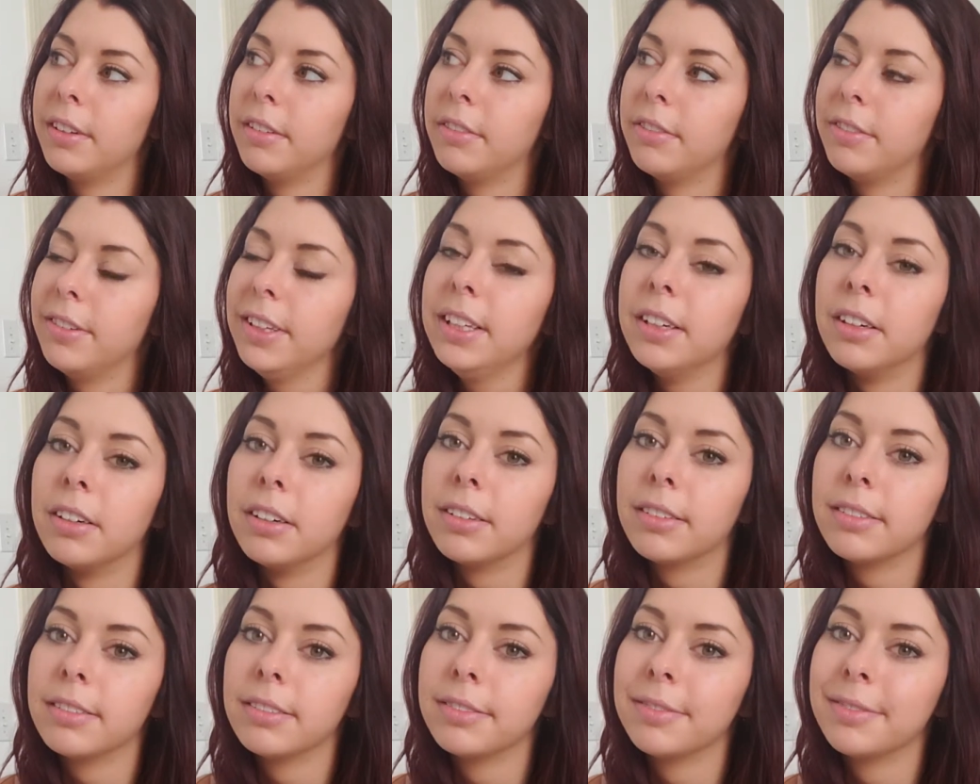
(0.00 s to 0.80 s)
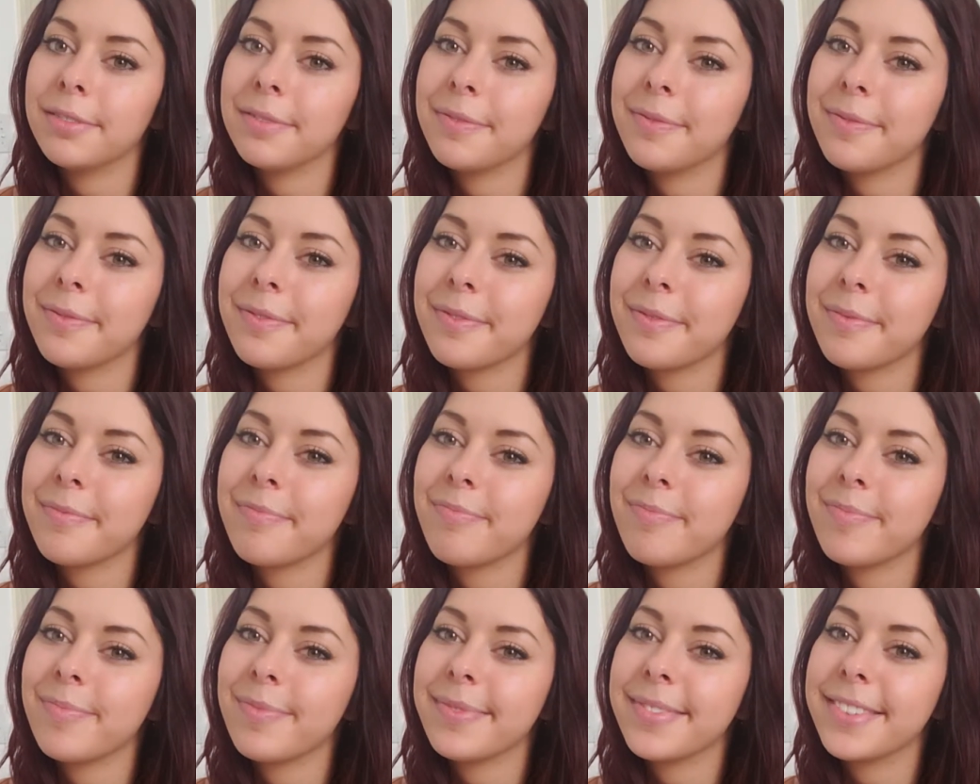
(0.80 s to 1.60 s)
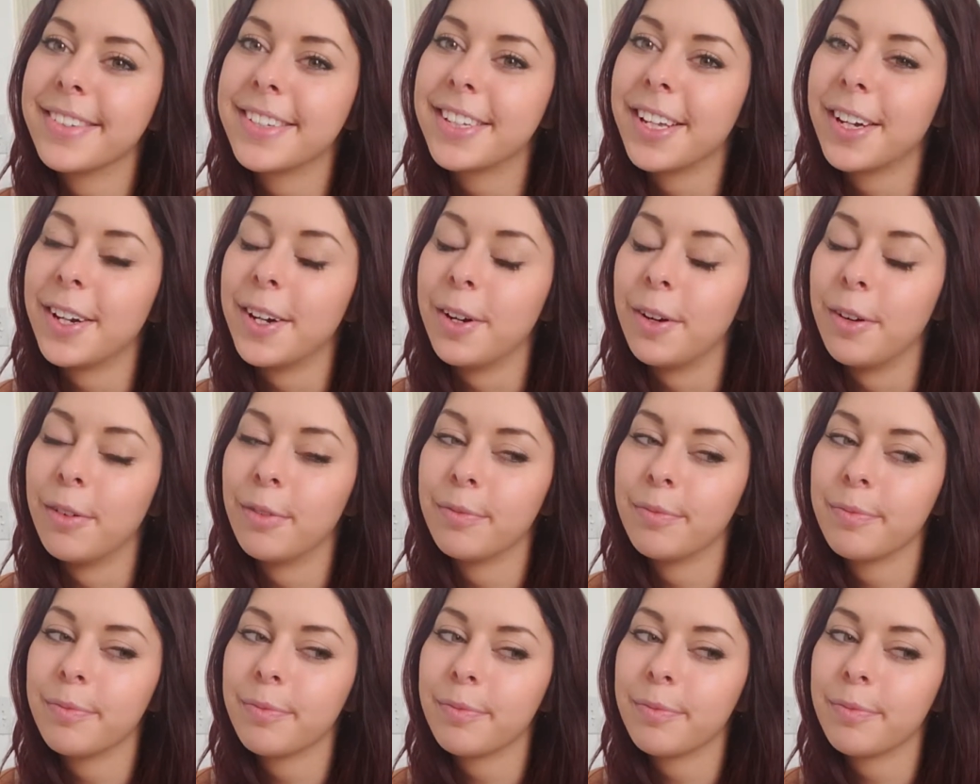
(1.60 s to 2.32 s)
feel. So